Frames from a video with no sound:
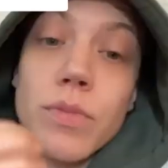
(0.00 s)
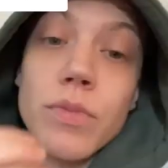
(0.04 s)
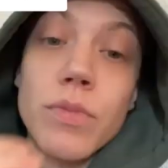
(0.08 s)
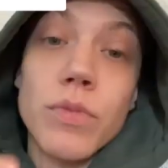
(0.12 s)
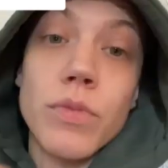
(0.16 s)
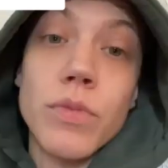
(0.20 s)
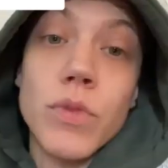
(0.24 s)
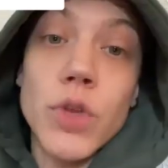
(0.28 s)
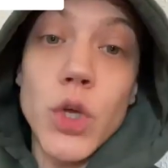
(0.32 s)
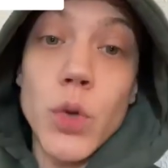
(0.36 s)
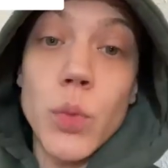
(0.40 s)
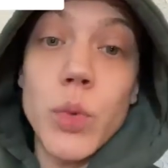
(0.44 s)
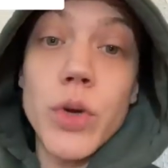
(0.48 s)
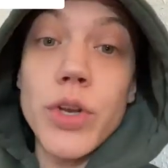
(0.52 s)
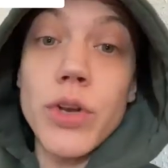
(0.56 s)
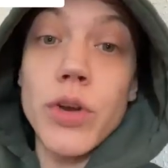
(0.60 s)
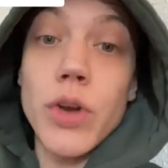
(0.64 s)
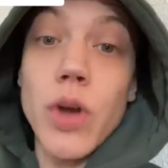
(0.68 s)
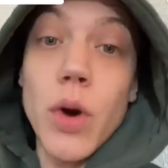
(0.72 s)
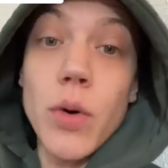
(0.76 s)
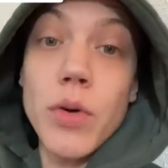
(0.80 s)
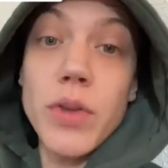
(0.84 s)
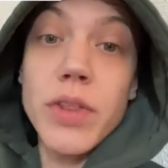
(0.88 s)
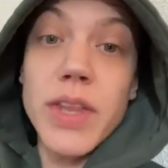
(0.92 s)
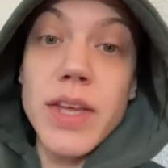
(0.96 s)
You would
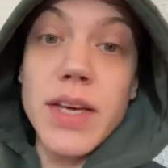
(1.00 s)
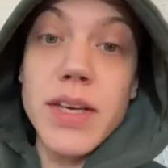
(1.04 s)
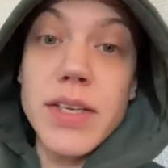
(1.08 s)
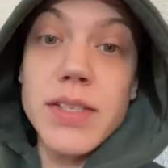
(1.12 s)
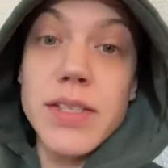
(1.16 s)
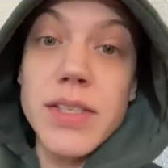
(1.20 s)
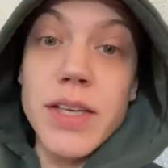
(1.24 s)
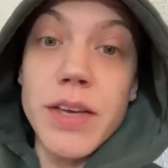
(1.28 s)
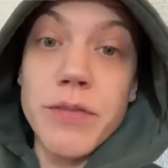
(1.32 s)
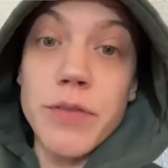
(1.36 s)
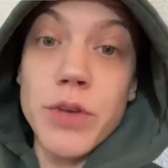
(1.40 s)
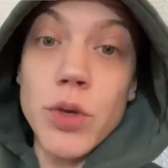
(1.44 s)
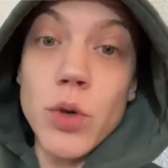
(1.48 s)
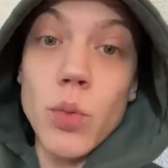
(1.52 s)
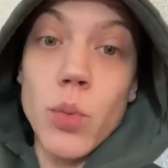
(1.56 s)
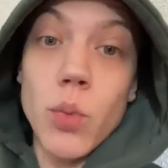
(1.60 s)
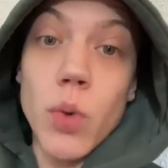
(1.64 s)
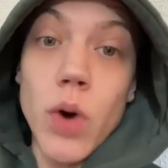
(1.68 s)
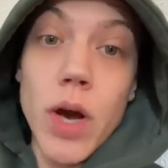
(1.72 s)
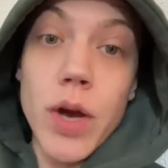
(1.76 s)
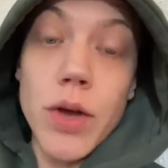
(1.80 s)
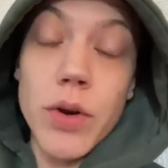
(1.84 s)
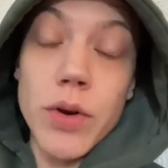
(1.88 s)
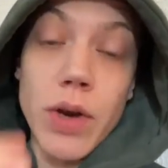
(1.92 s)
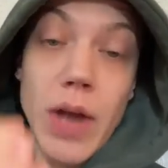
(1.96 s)
know this if you,
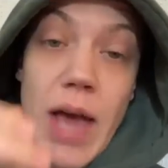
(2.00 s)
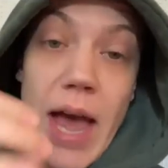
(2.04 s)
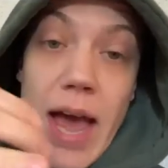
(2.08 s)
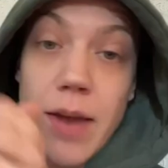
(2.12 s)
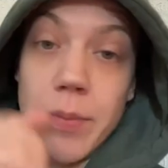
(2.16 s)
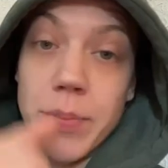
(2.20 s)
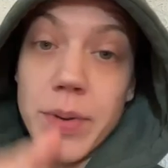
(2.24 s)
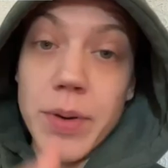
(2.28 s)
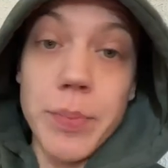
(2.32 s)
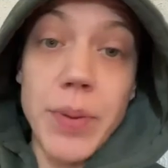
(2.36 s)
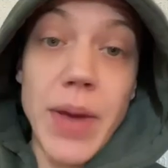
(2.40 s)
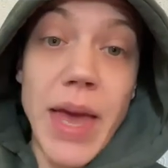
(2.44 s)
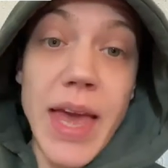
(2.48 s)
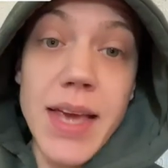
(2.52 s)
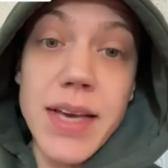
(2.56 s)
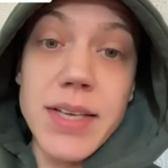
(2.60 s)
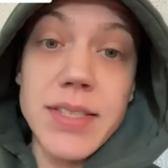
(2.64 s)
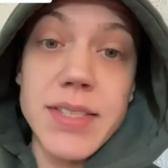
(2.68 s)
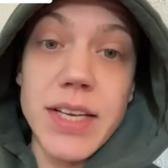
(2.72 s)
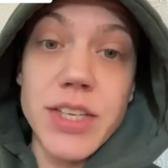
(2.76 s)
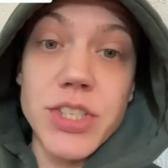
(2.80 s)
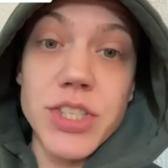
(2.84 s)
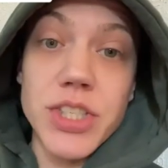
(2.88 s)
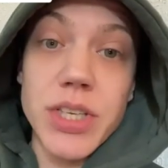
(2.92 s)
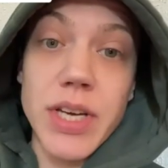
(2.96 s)
one, had been paying
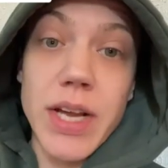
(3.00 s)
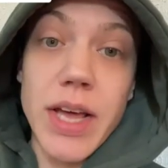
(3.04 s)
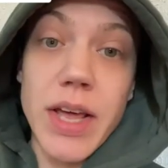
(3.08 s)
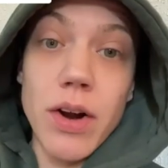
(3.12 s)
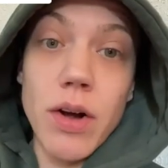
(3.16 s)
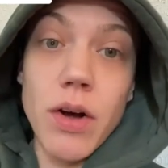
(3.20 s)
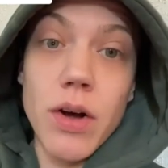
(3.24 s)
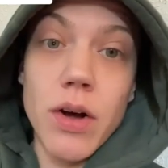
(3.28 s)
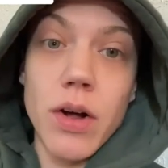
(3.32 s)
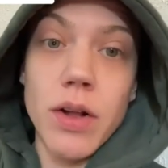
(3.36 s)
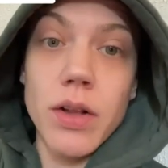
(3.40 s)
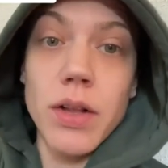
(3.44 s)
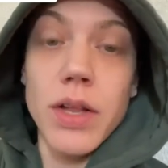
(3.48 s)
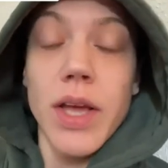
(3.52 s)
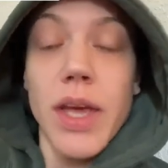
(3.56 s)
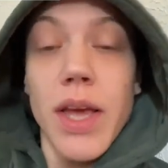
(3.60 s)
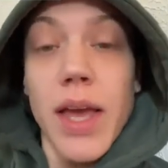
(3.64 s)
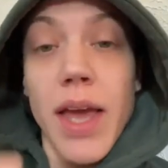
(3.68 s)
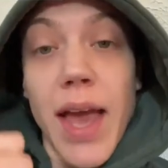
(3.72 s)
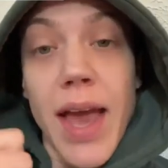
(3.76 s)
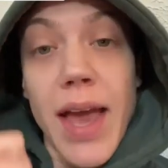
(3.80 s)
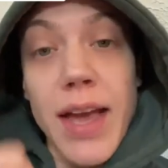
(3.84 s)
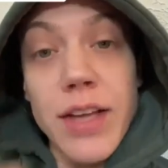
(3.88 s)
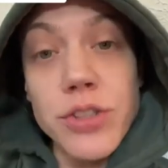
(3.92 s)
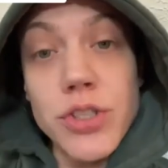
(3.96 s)
attention at all,
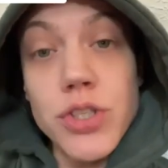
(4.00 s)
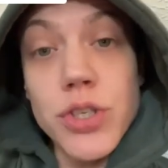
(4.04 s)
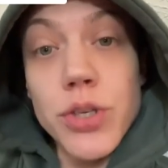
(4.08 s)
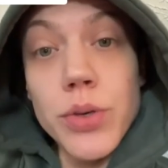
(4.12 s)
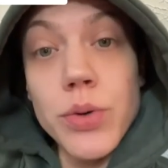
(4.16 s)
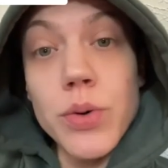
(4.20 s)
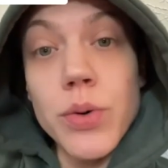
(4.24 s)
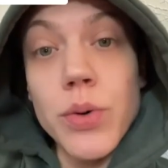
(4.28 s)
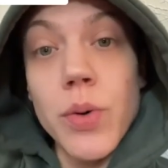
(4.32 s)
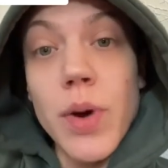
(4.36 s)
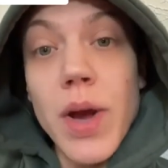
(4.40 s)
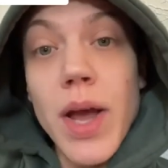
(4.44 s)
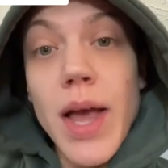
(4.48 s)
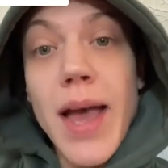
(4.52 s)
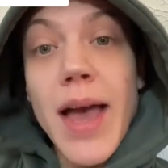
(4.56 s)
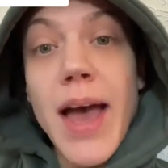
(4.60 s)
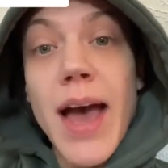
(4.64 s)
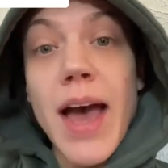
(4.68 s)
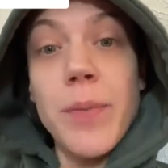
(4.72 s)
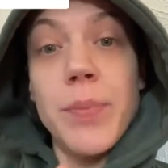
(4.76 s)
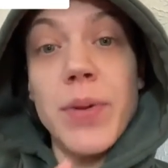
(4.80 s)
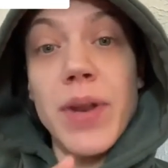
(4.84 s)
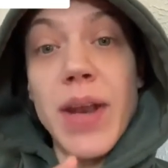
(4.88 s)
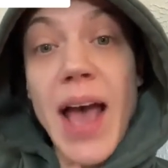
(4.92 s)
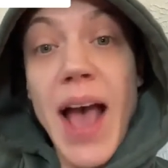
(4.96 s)
and two,
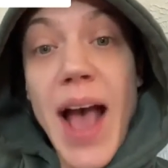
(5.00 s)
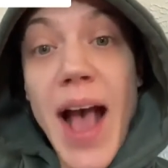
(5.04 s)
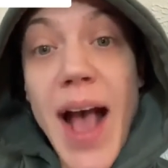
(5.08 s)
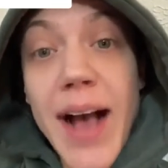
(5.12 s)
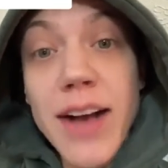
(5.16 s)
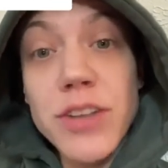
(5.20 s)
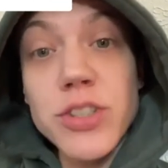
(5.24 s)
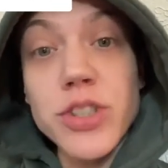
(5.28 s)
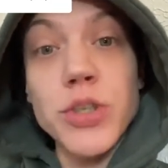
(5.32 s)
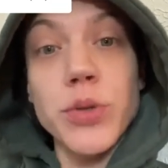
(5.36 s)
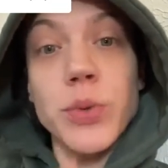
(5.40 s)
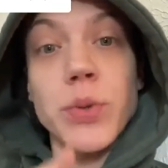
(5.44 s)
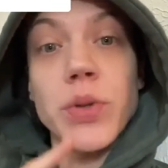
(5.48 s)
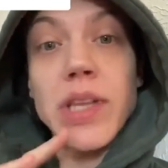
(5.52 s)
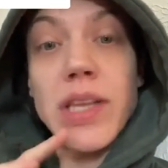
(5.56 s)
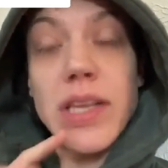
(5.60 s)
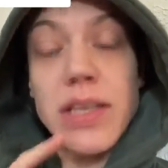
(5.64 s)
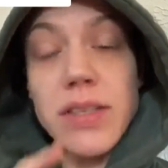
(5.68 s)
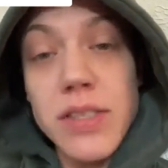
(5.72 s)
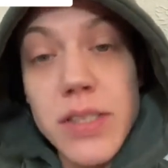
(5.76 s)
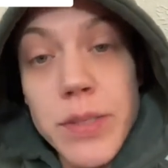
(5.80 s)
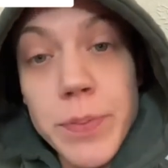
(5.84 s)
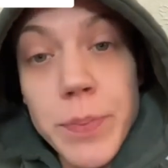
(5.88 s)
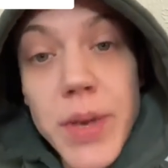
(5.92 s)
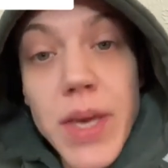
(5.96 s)
had been actually
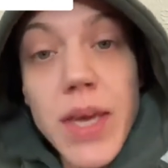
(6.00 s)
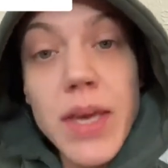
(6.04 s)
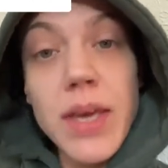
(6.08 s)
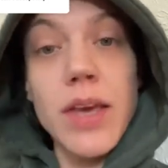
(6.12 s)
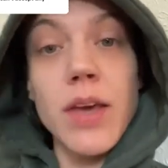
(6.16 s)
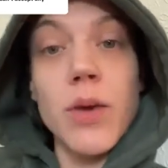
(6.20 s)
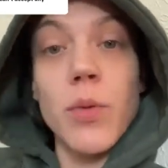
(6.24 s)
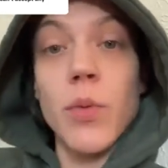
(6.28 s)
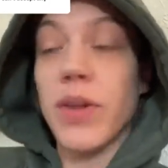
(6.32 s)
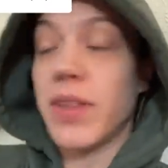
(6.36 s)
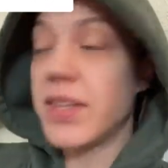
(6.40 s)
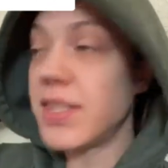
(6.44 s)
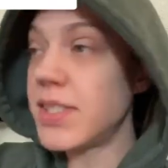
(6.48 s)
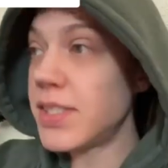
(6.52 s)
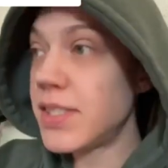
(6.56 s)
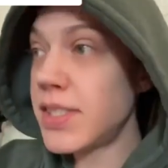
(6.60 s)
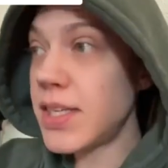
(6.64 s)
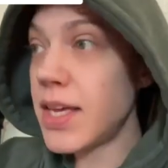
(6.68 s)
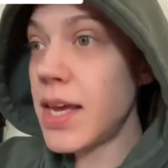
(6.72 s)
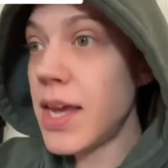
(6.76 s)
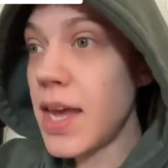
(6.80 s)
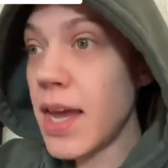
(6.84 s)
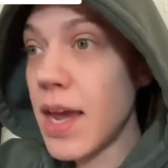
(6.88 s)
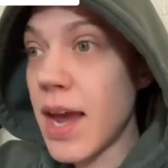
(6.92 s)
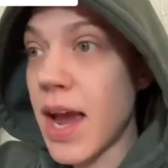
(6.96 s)

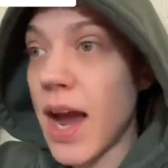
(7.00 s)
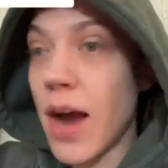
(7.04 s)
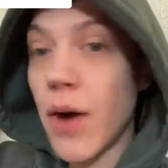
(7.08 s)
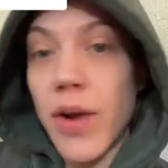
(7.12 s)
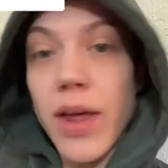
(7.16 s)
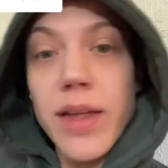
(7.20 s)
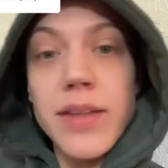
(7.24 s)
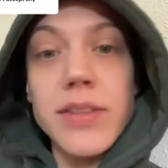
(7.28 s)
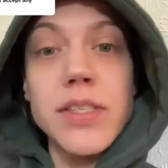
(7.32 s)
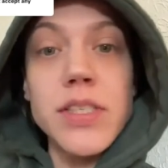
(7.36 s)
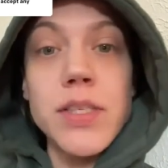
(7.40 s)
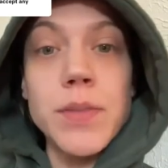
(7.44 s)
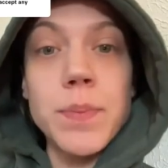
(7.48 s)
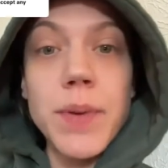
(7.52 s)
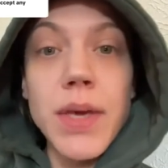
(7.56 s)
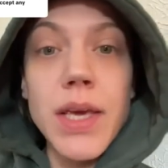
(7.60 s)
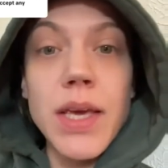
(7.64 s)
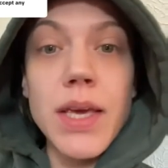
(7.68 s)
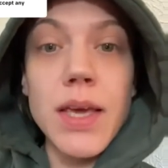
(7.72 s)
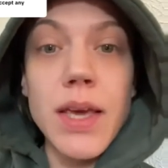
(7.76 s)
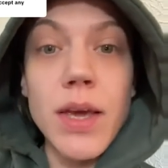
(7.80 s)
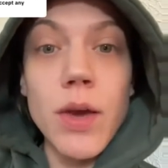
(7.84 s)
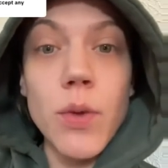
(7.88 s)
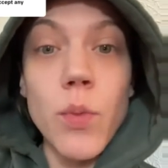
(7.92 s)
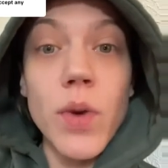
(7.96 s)
seeking out and
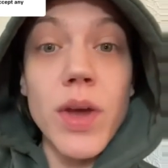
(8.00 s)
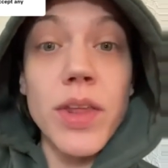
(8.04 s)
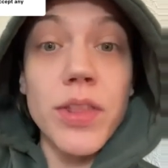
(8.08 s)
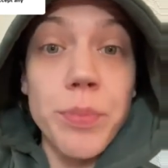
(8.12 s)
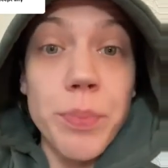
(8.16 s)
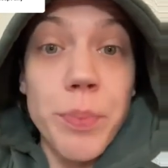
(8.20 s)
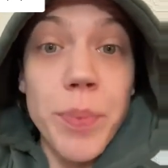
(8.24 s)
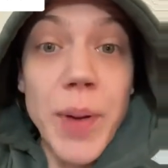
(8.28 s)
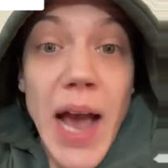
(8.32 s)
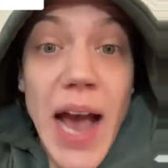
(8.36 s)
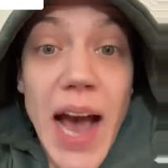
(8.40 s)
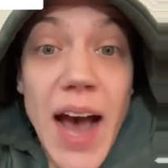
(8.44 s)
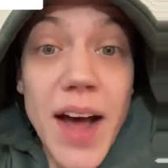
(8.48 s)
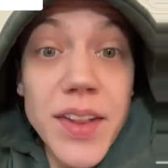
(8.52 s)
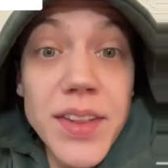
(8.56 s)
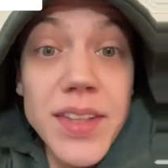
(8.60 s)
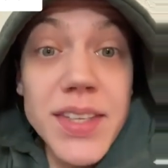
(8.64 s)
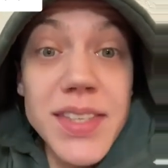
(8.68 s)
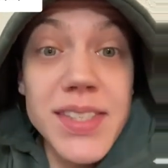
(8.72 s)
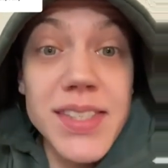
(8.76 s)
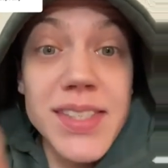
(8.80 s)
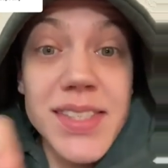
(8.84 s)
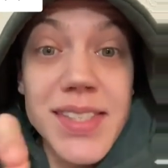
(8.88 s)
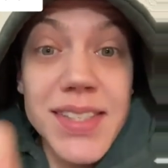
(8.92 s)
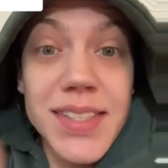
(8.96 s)
speaking with
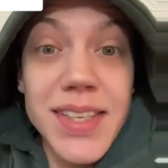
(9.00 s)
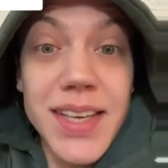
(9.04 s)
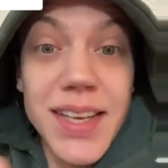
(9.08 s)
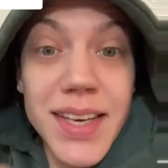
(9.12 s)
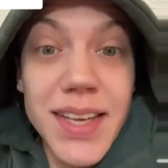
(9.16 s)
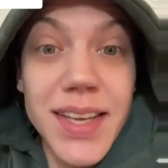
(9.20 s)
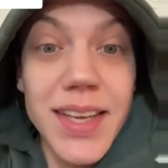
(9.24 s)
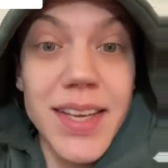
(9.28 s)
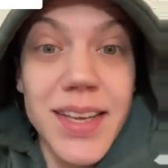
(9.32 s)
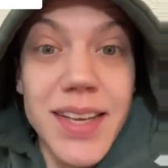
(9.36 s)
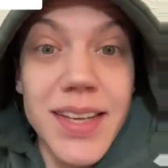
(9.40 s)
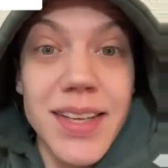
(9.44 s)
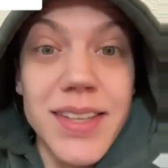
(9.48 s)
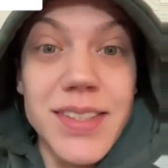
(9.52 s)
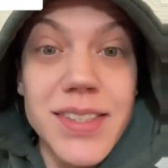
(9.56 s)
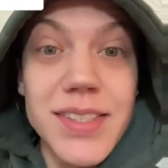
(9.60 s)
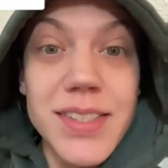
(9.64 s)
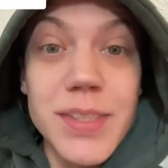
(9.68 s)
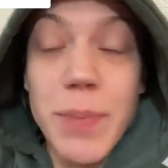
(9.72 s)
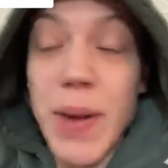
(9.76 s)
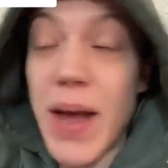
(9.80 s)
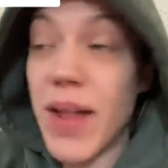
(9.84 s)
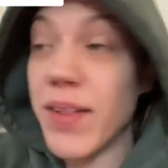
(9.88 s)
Palestinians